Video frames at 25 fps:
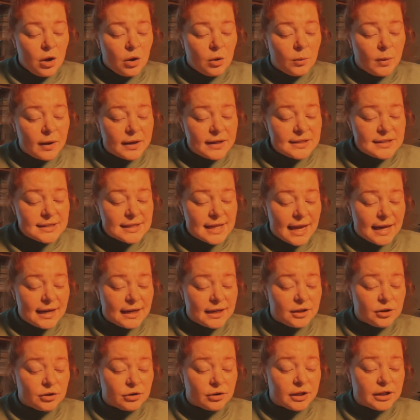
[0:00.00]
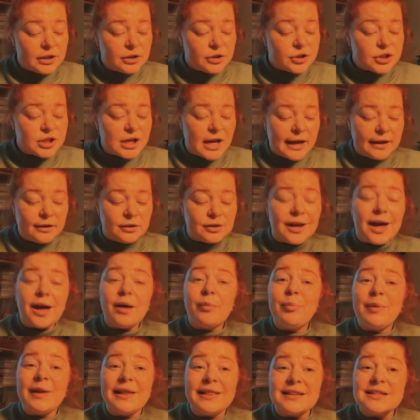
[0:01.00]
What is lighting your inner child
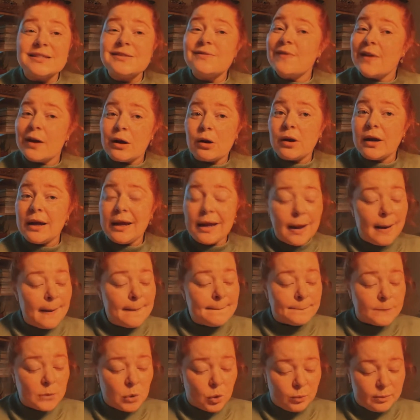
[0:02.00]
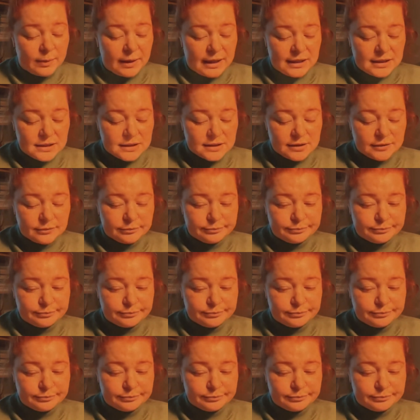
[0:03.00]
up in this very moment?